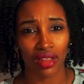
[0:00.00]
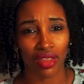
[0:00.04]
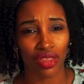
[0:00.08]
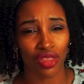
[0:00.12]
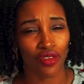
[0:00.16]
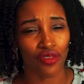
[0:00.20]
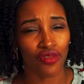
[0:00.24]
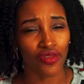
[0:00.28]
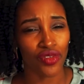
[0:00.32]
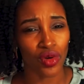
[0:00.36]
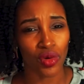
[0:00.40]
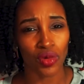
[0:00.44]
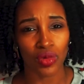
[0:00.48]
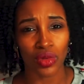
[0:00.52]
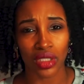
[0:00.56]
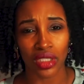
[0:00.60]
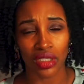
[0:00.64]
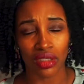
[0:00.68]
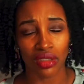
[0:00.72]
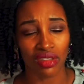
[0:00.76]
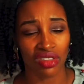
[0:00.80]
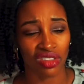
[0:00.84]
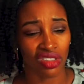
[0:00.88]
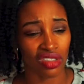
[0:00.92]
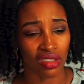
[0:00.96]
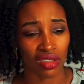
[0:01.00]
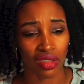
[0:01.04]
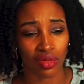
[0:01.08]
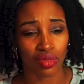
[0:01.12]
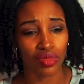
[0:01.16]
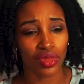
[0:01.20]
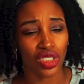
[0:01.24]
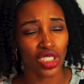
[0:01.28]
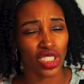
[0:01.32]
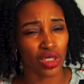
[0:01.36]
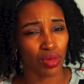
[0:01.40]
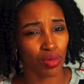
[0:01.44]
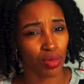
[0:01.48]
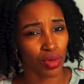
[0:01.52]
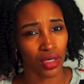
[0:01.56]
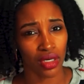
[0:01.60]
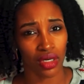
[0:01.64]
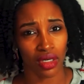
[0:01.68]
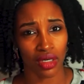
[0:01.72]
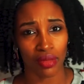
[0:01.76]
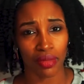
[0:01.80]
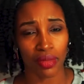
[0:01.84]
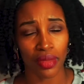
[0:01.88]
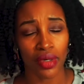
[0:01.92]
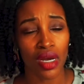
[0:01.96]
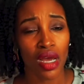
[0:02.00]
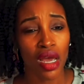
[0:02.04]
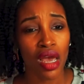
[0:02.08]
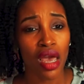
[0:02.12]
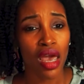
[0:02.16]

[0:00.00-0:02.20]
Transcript: The food was just superb.